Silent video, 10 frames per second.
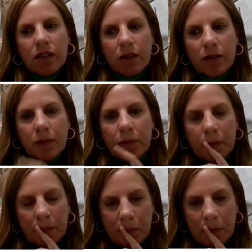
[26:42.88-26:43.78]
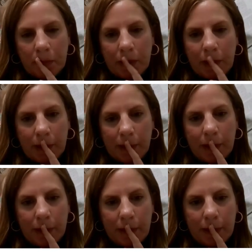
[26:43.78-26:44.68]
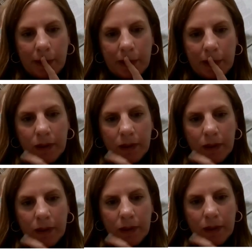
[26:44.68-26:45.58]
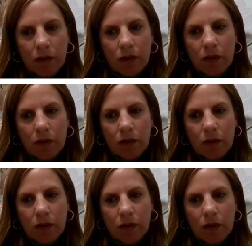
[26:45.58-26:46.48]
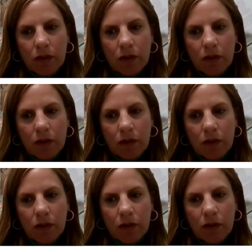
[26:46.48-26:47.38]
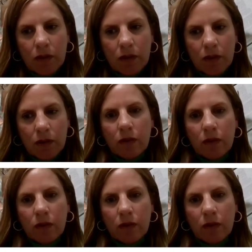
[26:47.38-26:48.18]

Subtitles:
(not speaking)